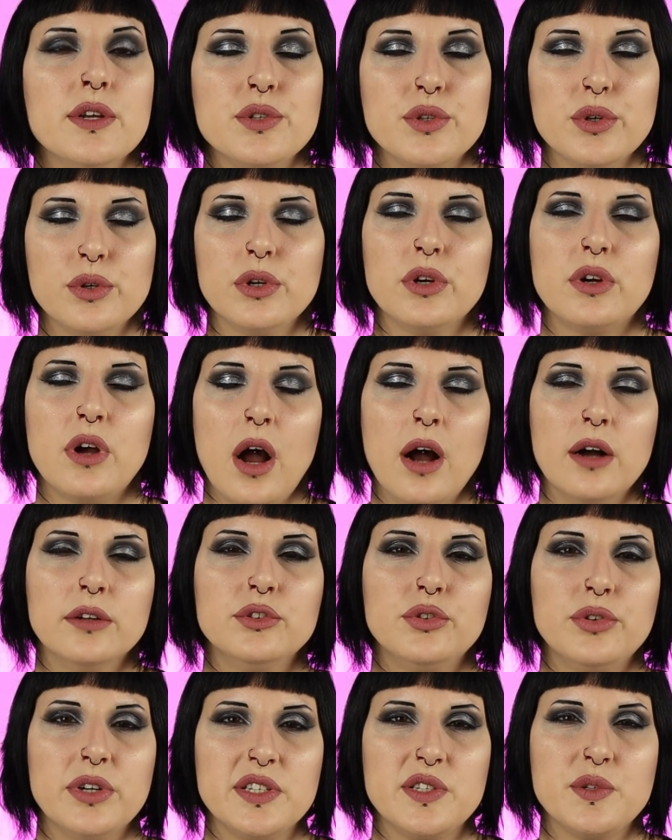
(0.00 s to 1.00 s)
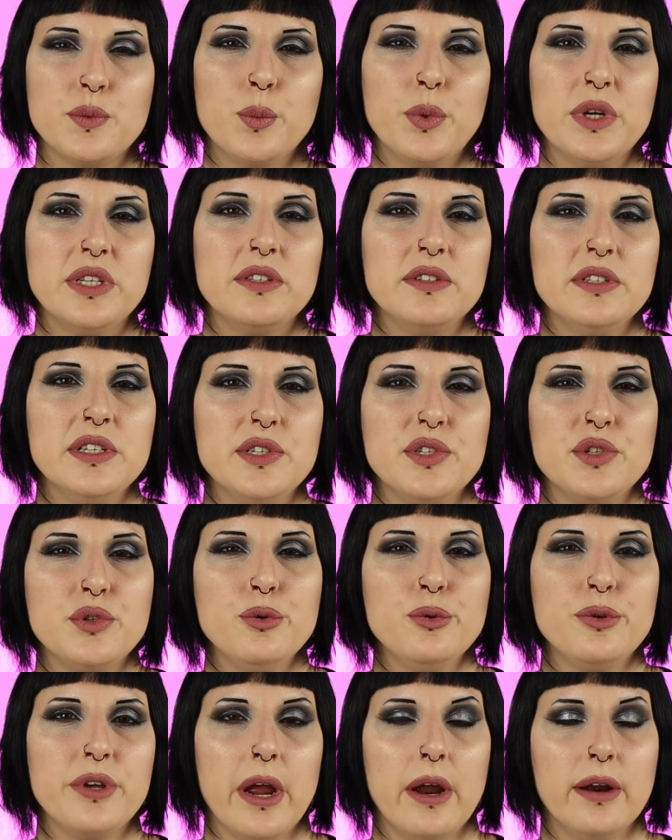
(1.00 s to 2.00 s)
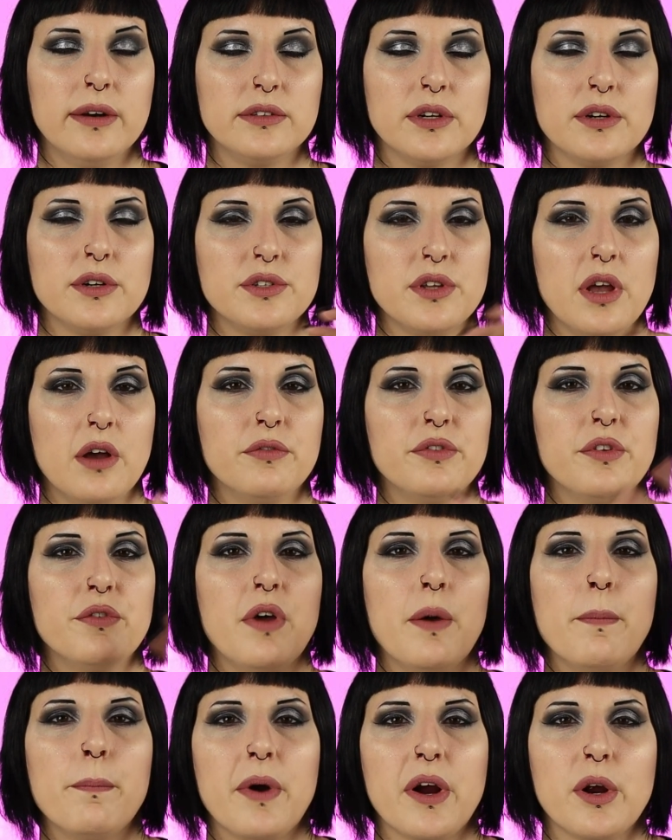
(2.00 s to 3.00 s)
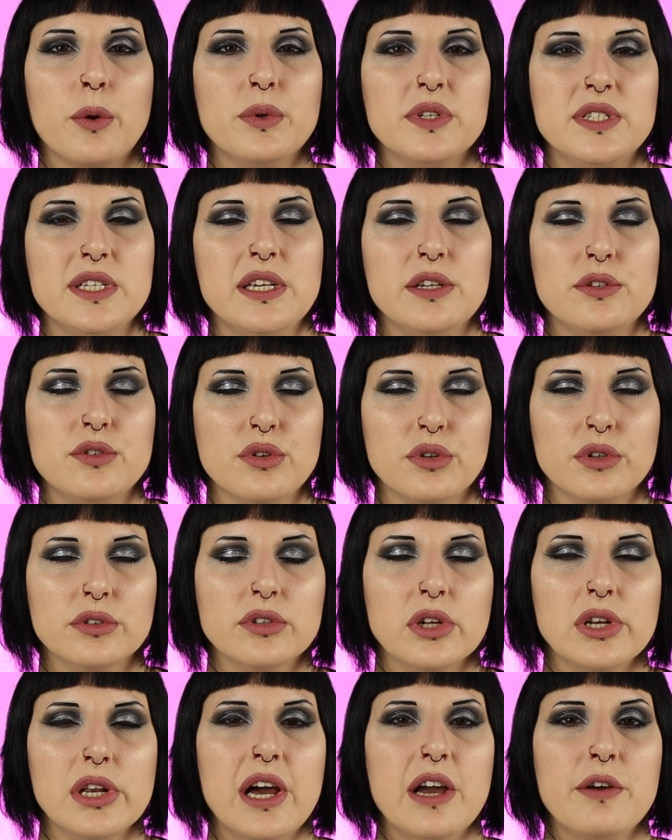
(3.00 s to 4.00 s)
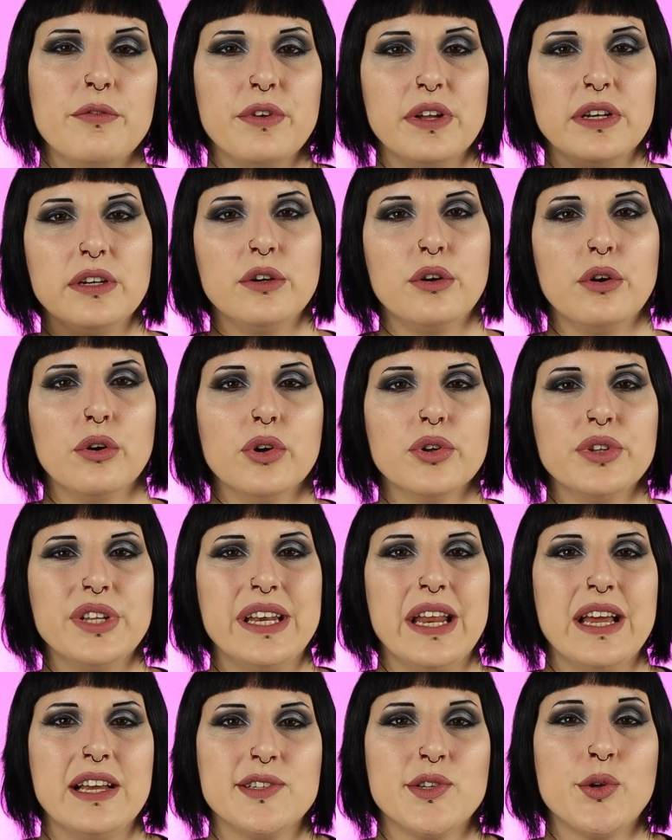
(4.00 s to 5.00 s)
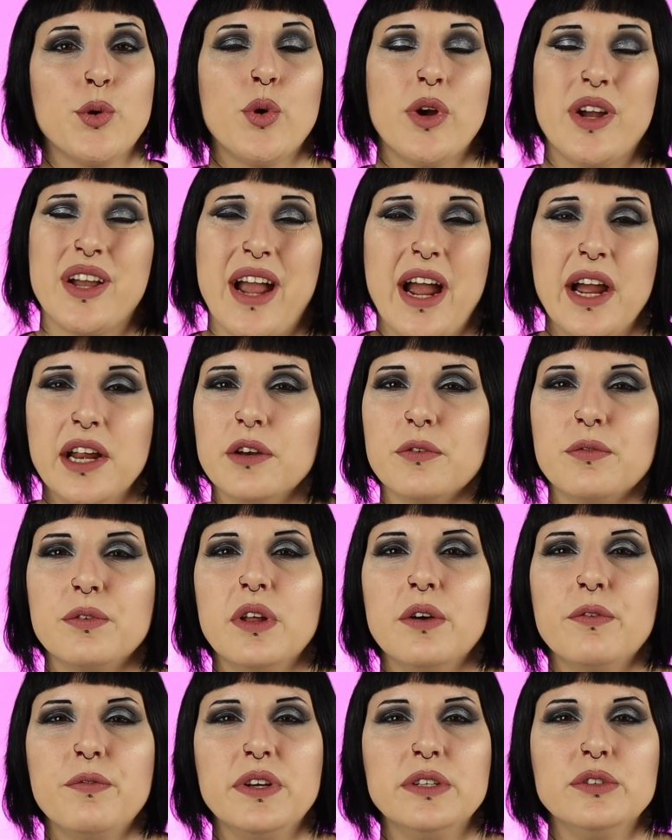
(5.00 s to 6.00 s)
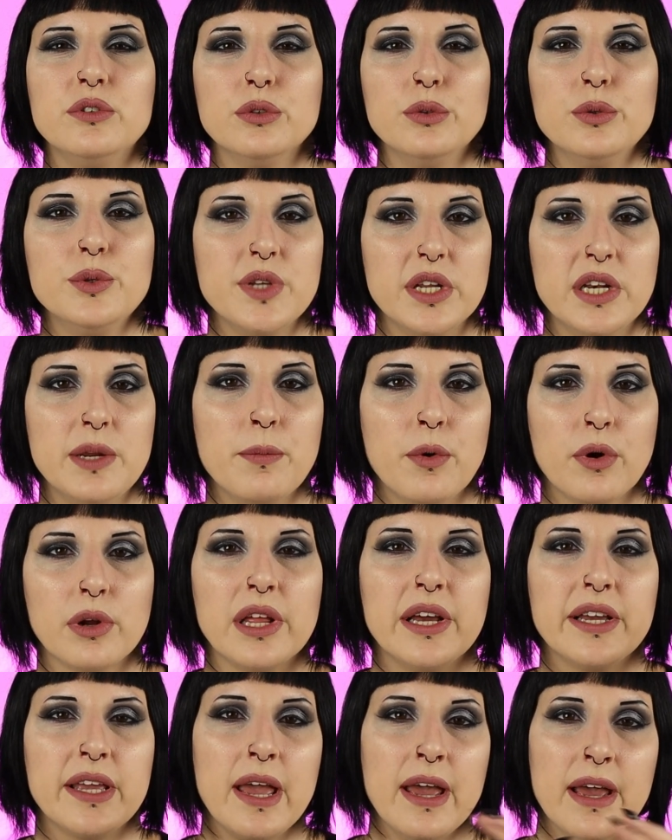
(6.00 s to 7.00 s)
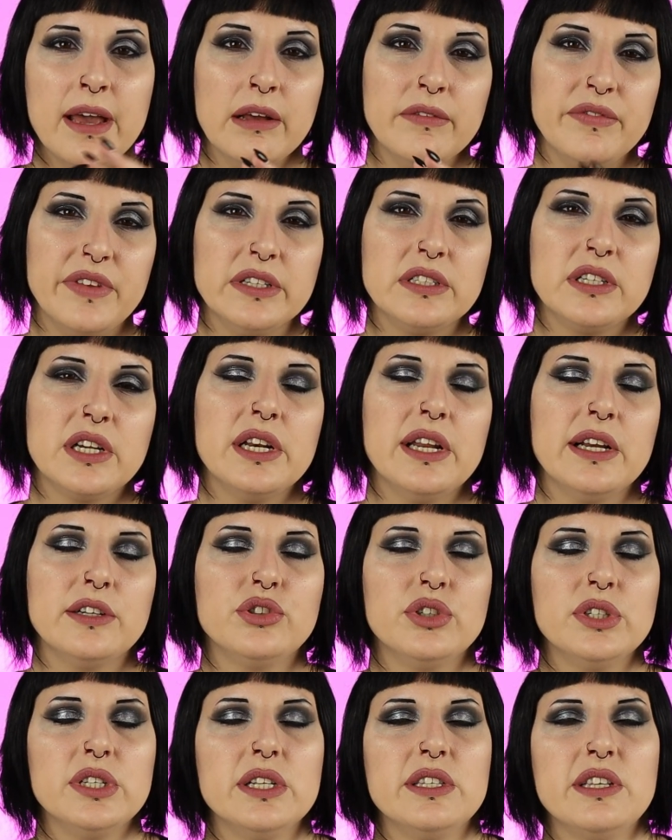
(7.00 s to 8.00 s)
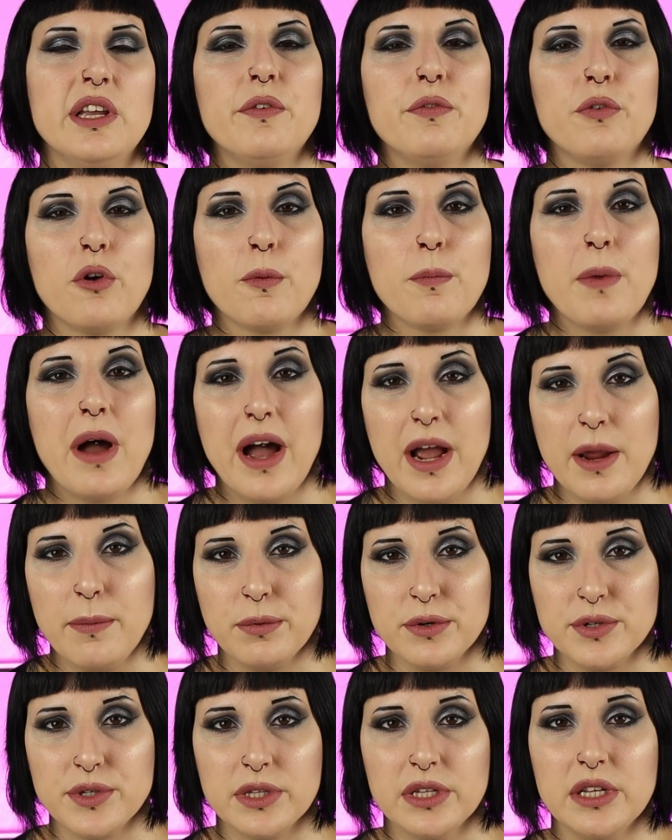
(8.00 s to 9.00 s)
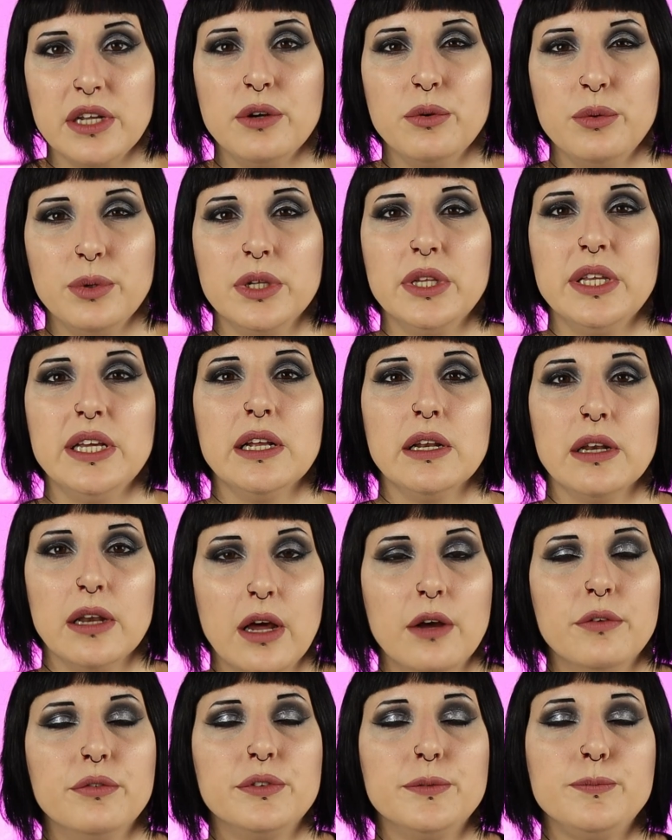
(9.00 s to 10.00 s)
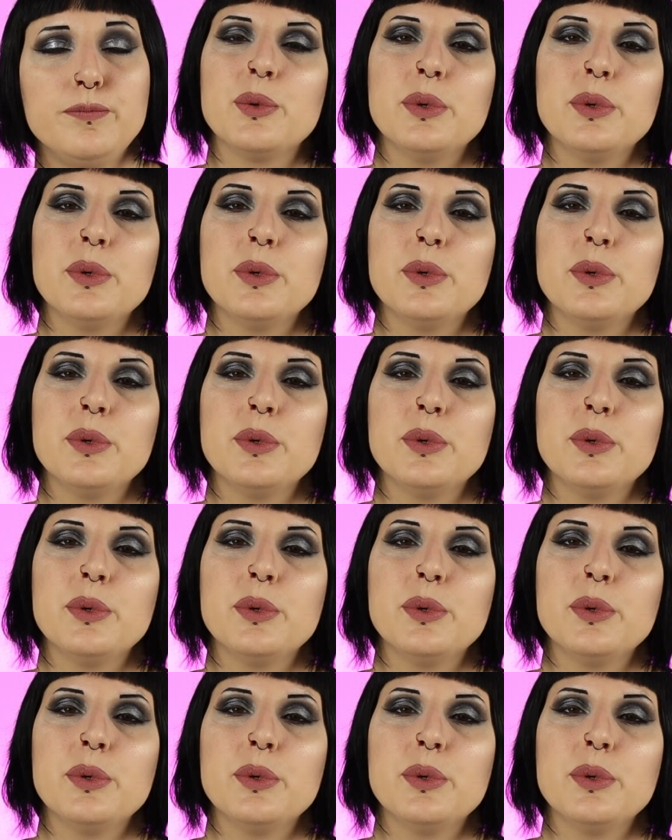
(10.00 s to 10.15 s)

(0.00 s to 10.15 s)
So the contrast with these two characters, of the vampire with the eternal life and the girl that has kind of nothing to lose anymore, like that connection that they form, I personally really loved.